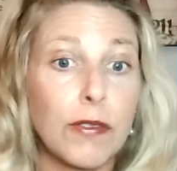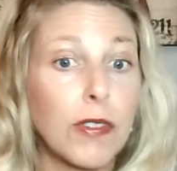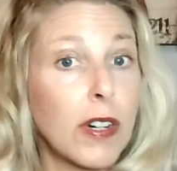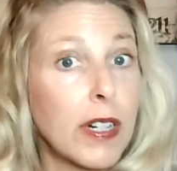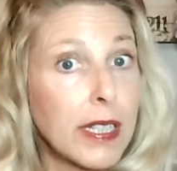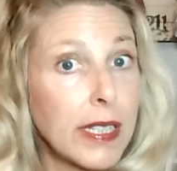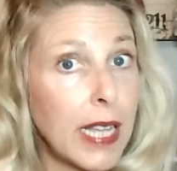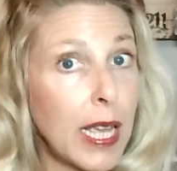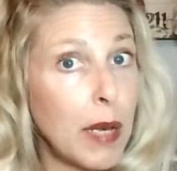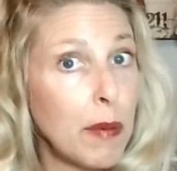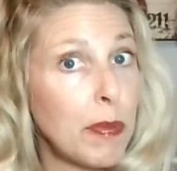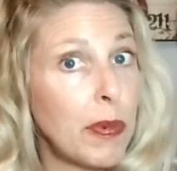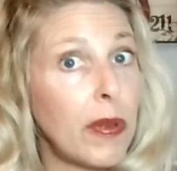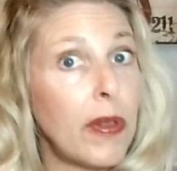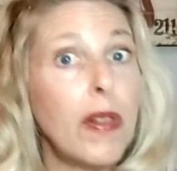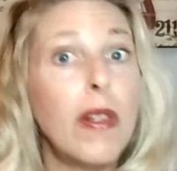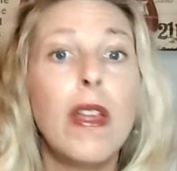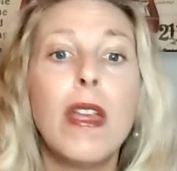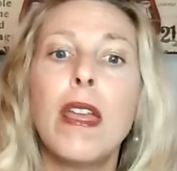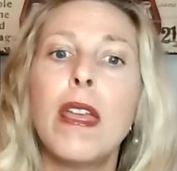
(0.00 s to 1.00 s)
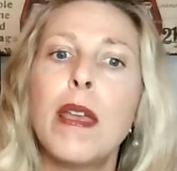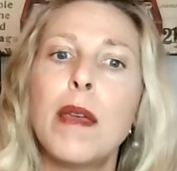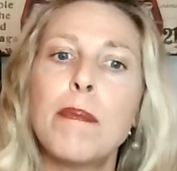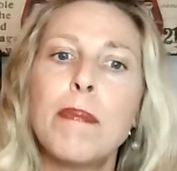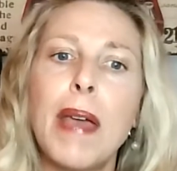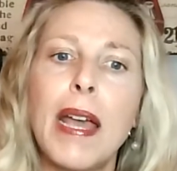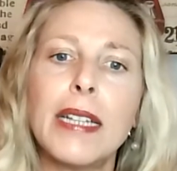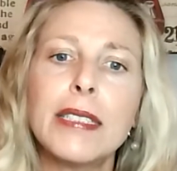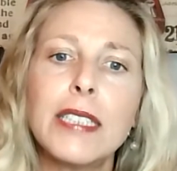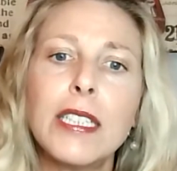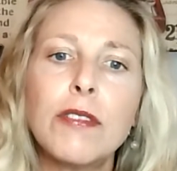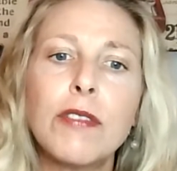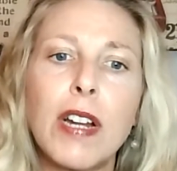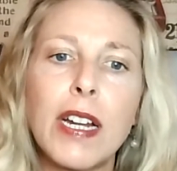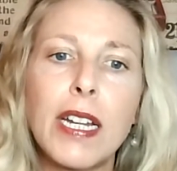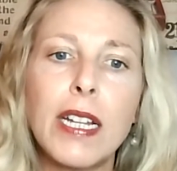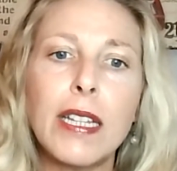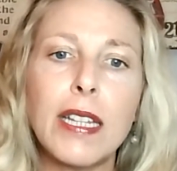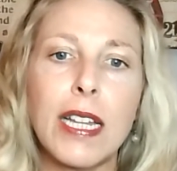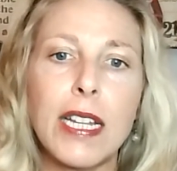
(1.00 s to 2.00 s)
For example, passing
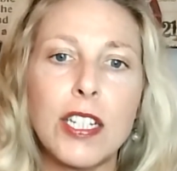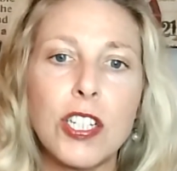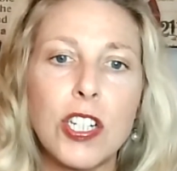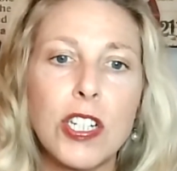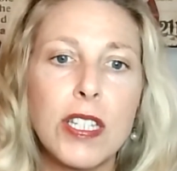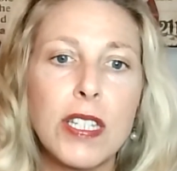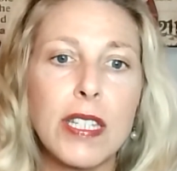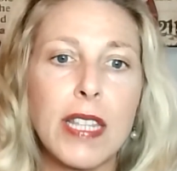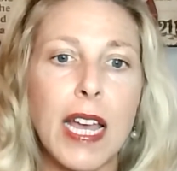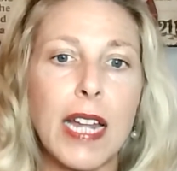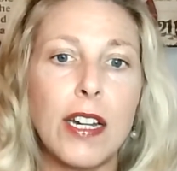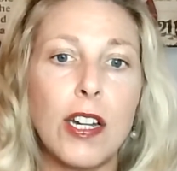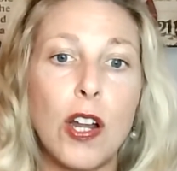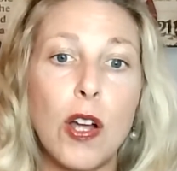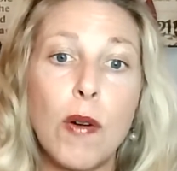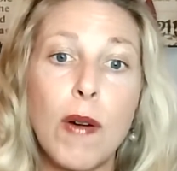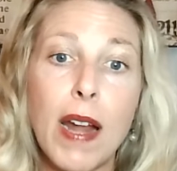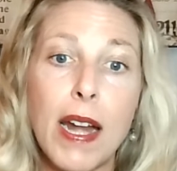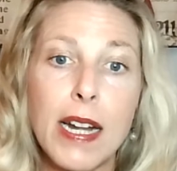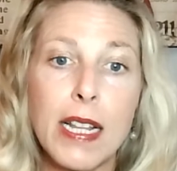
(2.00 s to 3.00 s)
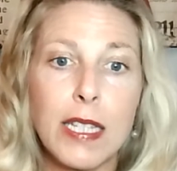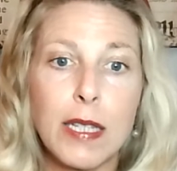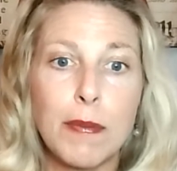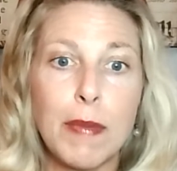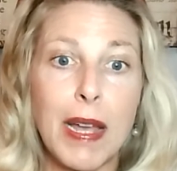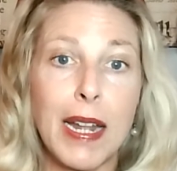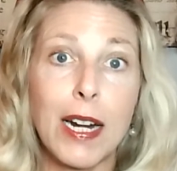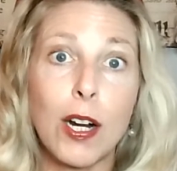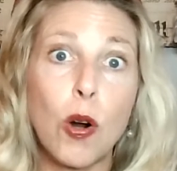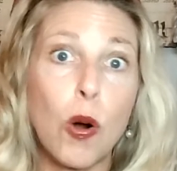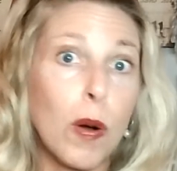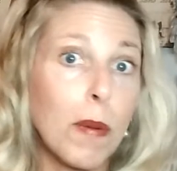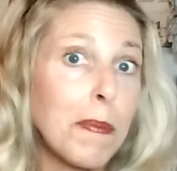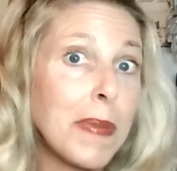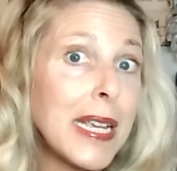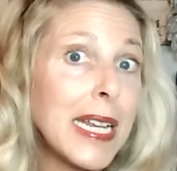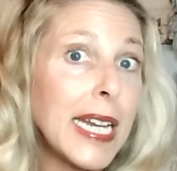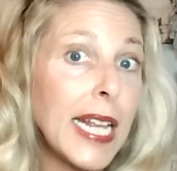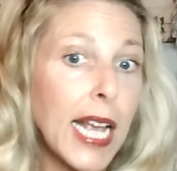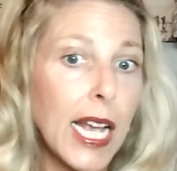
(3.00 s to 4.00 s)
regulations that no anti-Semitic or
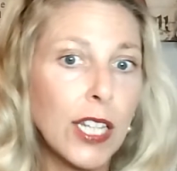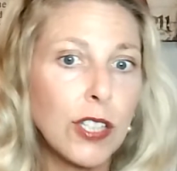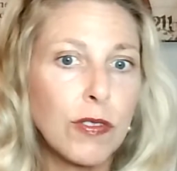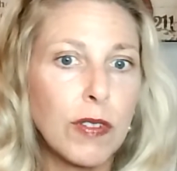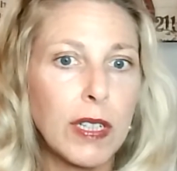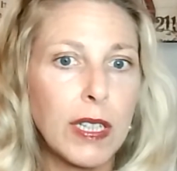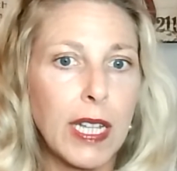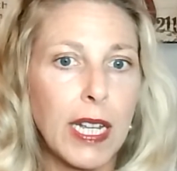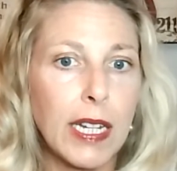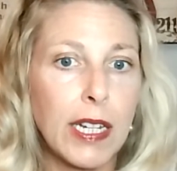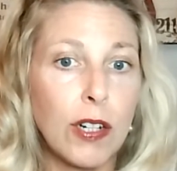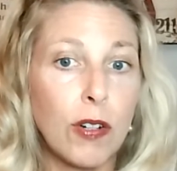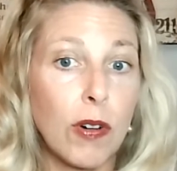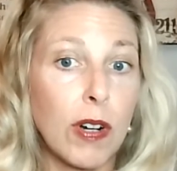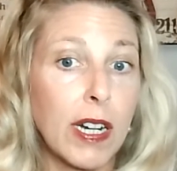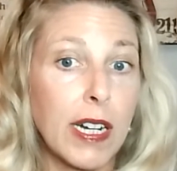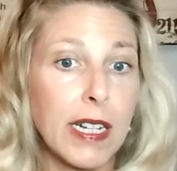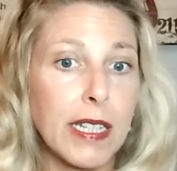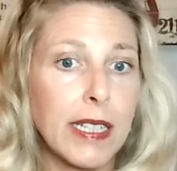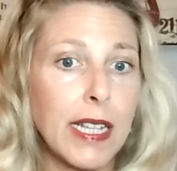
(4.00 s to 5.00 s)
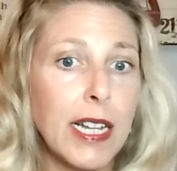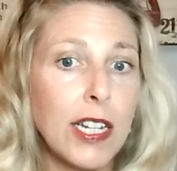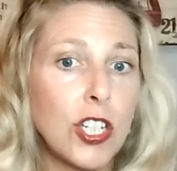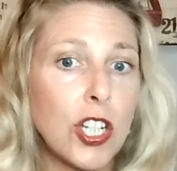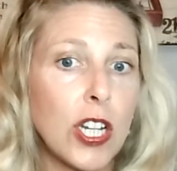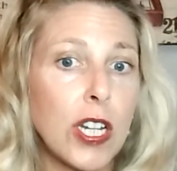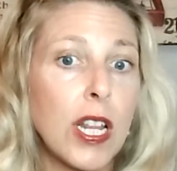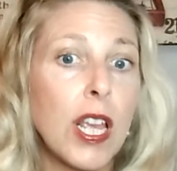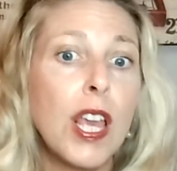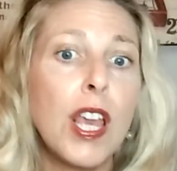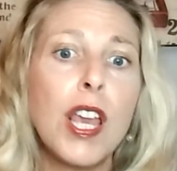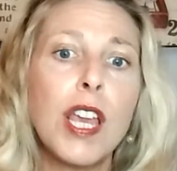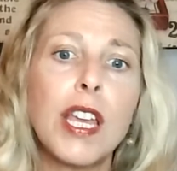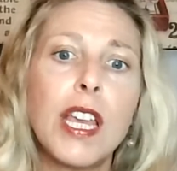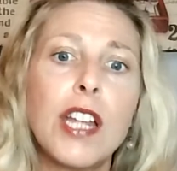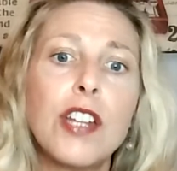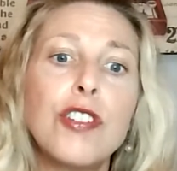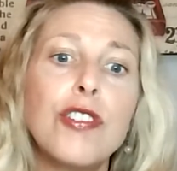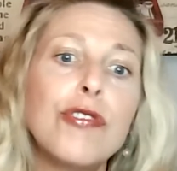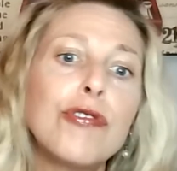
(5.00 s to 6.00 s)
BDS-related organization
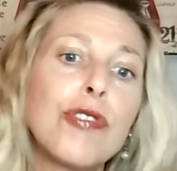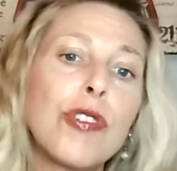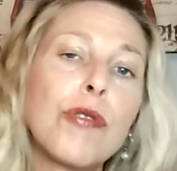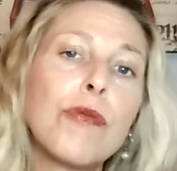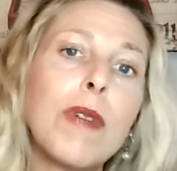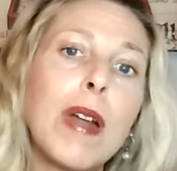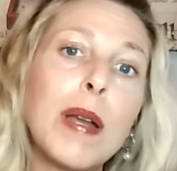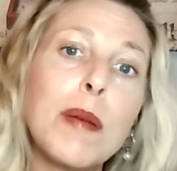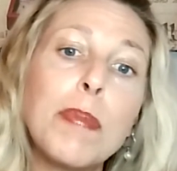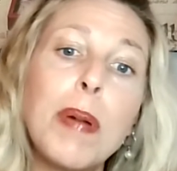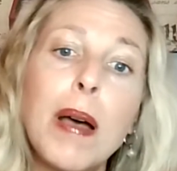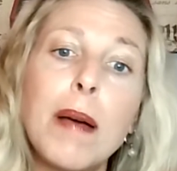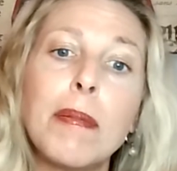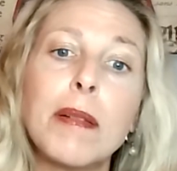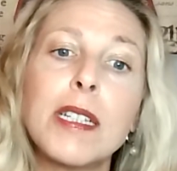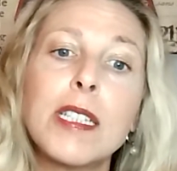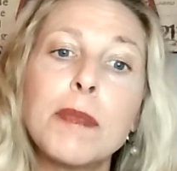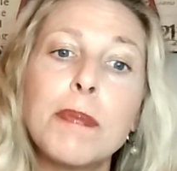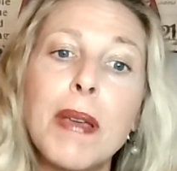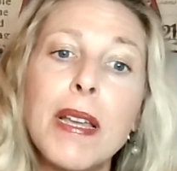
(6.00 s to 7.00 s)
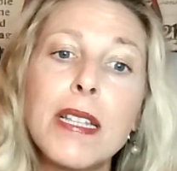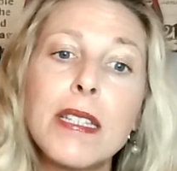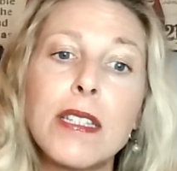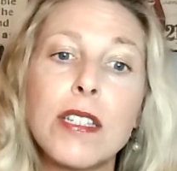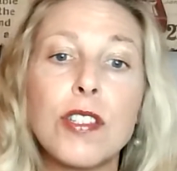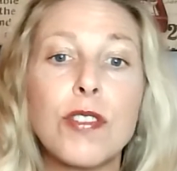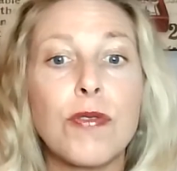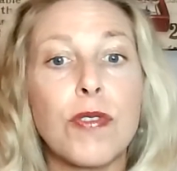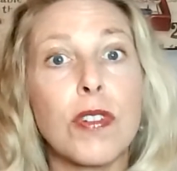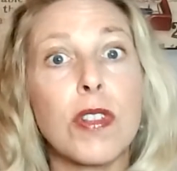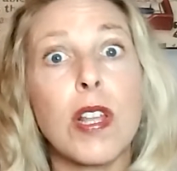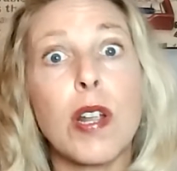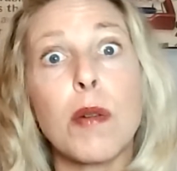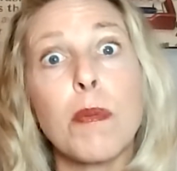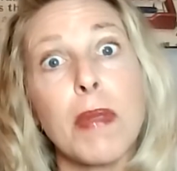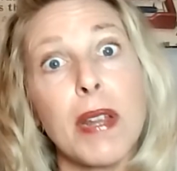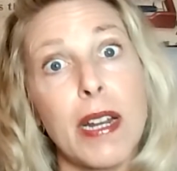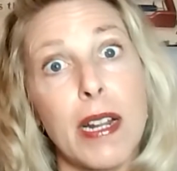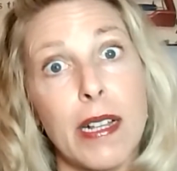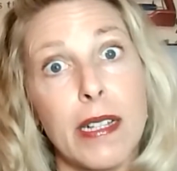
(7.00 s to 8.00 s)
can use or rent public spaces for their
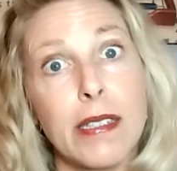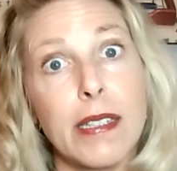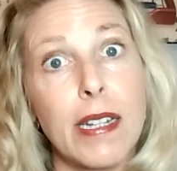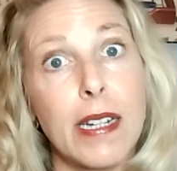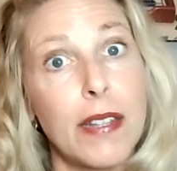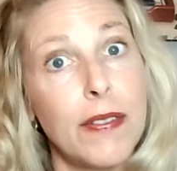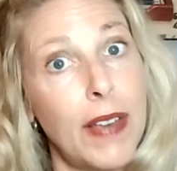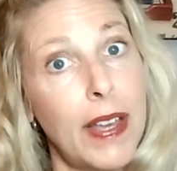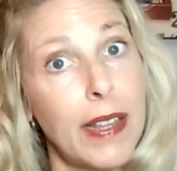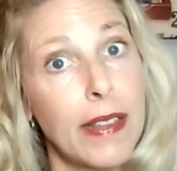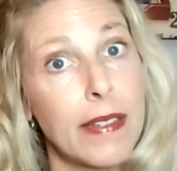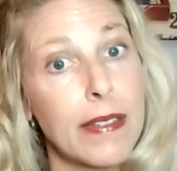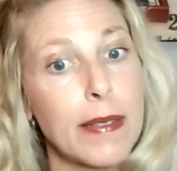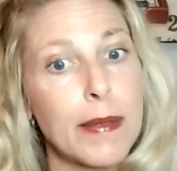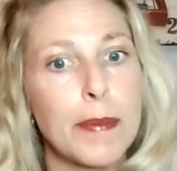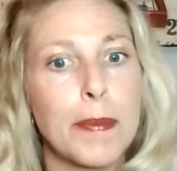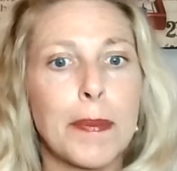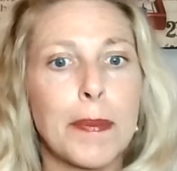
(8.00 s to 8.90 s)
meetings and events.